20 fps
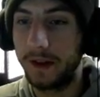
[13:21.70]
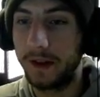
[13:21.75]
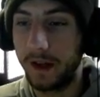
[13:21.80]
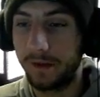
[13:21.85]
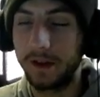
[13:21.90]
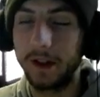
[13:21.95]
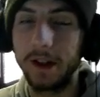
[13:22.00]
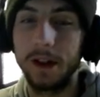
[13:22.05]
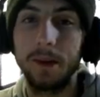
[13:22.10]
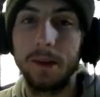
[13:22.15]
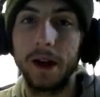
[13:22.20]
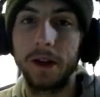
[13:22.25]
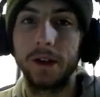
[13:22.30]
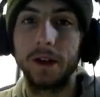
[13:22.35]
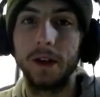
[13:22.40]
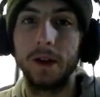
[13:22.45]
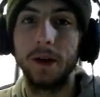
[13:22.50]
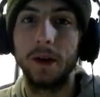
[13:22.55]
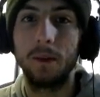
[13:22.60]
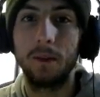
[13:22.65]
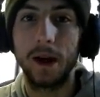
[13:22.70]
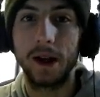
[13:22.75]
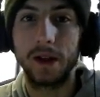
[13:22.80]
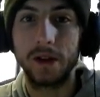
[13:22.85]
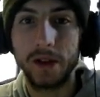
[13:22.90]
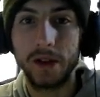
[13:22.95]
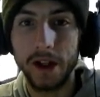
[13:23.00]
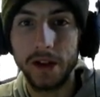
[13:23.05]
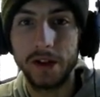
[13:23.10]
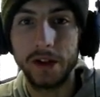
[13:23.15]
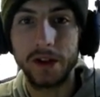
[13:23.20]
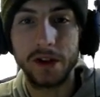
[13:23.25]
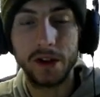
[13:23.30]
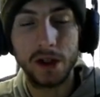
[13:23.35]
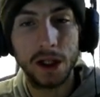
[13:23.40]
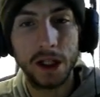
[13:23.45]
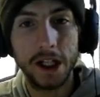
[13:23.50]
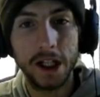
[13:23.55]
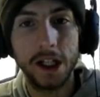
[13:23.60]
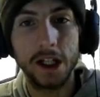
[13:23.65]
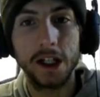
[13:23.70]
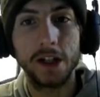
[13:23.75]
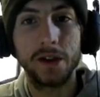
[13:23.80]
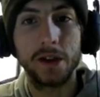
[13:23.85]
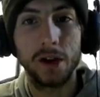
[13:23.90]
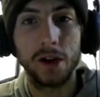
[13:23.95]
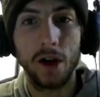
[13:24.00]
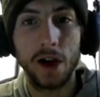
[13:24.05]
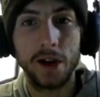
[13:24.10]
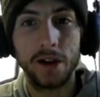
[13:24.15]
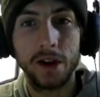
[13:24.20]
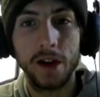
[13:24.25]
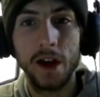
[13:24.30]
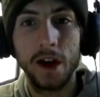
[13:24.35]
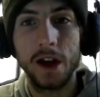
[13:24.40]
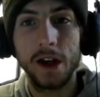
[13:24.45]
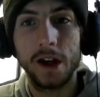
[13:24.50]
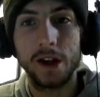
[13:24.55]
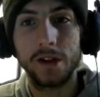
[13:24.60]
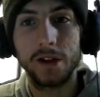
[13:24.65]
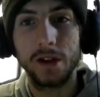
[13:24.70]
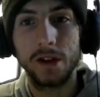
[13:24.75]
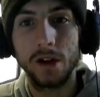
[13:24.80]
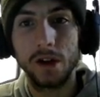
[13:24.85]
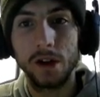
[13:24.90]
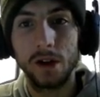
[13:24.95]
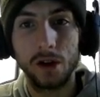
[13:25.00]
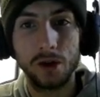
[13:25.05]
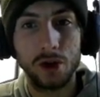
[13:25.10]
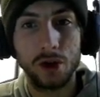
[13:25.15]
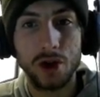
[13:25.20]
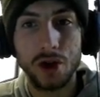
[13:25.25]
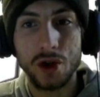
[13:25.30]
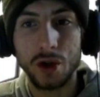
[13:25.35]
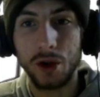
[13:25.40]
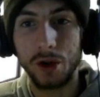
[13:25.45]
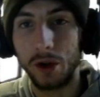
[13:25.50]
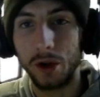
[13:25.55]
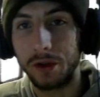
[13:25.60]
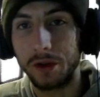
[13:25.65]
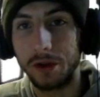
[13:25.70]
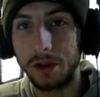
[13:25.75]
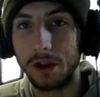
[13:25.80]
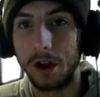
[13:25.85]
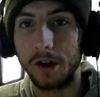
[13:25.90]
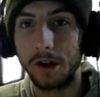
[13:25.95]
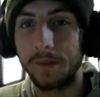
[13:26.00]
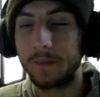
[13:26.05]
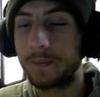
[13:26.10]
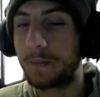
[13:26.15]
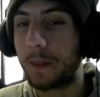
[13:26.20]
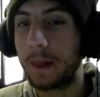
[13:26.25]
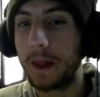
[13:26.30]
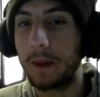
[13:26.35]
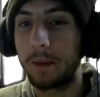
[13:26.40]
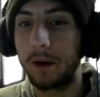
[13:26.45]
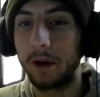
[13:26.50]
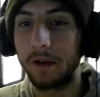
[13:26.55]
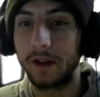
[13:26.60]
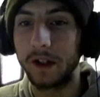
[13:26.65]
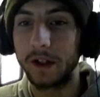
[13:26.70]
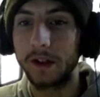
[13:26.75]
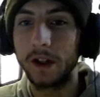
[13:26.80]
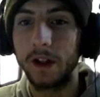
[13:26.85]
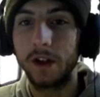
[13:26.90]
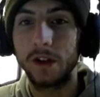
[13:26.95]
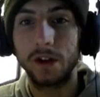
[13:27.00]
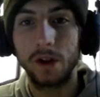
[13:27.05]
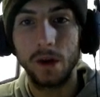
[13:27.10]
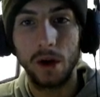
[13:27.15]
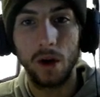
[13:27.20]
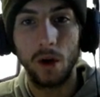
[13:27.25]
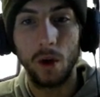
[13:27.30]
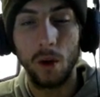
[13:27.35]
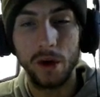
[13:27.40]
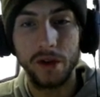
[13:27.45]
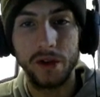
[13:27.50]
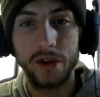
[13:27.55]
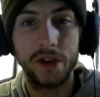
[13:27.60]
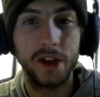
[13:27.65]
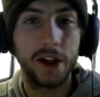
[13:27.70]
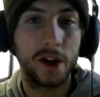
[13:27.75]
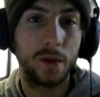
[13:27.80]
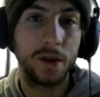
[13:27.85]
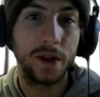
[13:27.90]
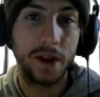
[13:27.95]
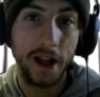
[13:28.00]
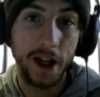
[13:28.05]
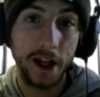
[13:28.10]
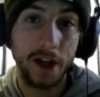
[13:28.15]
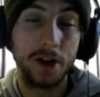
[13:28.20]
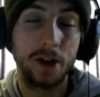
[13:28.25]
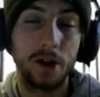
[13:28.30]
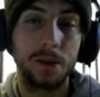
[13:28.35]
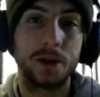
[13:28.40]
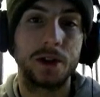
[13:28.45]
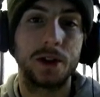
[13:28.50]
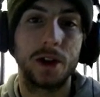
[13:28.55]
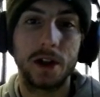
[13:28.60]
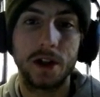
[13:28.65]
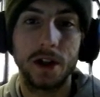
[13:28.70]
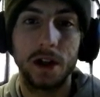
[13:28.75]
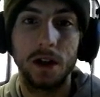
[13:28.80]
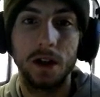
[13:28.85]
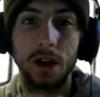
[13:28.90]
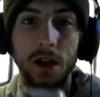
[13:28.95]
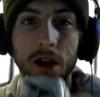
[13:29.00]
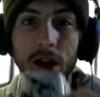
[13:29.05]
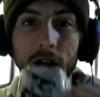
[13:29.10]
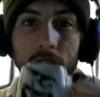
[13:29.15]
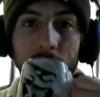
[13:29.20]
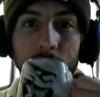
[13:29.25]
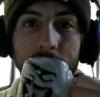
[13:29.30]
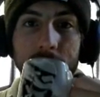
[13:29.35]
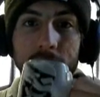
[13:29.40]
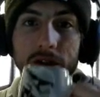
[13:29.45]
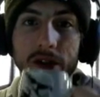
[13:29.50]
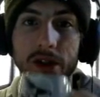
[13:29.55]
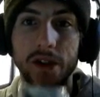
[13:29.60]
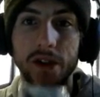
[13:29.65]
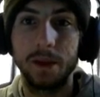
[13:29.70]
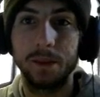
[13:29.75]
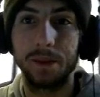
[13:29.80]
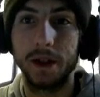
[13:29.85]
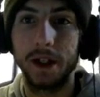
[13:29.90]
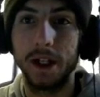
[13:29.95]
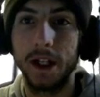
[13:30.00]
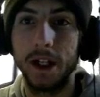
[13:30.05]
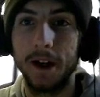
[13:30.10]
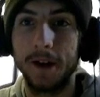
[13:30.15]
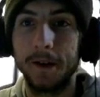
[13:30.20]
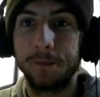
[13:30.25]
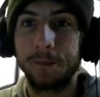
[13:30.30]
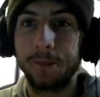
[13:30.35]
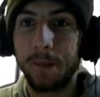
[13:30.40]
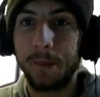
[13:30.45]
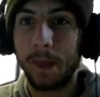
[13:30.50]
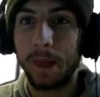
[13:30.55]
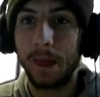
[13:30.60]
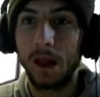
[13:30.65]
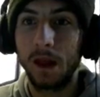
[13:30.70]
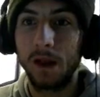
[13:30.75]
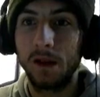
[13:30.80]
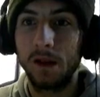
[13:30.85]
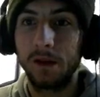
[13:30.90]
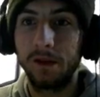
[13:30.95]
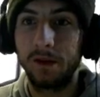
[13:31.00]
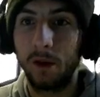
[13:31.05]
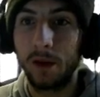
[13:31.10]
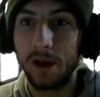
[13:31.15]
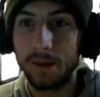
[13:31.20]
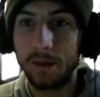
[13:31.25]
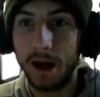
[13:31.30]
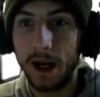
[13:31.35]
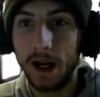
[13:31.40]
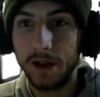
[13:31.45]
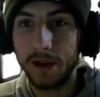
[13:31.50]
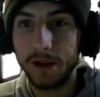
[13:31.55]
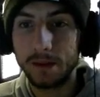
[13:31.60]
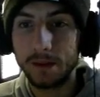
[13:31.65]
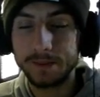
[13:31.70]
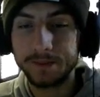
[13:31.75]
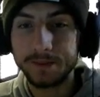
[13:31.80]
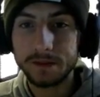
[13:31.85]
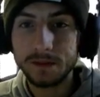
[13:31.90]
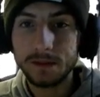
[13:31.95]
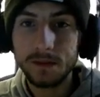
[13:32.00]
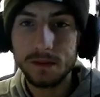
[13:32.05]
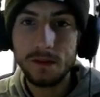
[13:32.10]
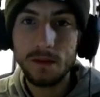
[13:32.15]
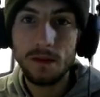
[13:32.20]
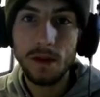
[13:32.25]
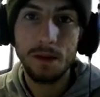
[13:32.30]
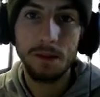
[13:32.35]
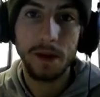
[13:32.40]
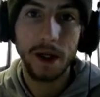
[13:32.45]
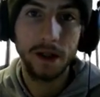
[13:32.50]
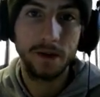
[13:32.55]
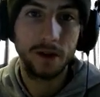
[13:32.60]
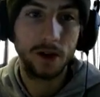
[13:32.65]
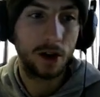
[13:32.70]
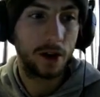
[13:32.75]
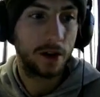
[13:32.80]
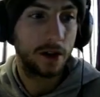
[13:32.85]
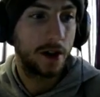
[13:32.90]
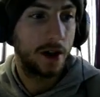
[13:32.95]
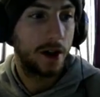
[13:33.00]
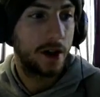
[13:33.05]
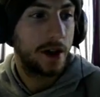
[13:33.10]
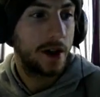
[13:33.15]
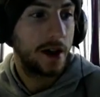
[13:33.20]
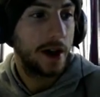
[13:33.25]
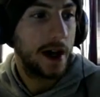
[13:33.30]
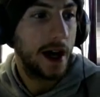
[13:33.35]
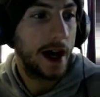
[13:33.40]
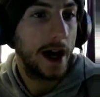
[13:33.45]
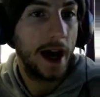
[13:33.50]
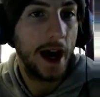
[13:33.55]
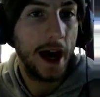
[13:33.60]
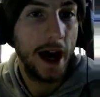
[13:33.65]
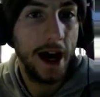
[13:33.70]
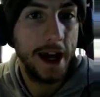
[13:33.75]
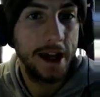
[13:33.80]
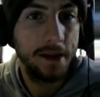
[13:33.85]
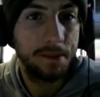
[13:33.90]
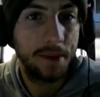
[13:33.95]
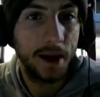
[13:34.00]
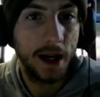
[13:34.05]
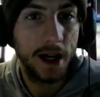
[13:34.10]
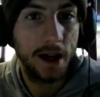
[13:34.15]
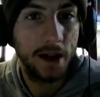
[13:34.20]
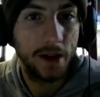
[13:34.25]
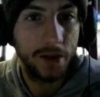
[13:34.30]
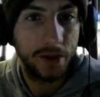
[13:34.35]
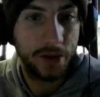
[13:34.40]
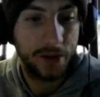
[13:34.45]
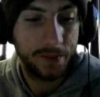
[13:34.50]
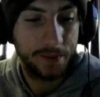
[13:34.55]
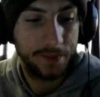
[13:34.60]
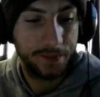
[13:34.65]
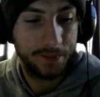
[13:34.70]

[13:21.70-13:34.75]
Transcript: Definitely the best. It makes sense. It's clean. It's nice. It's not too short, not too long. Perfect. So I always stick with their drop structure, which is just simply 40 bars. But you've got 8 bars,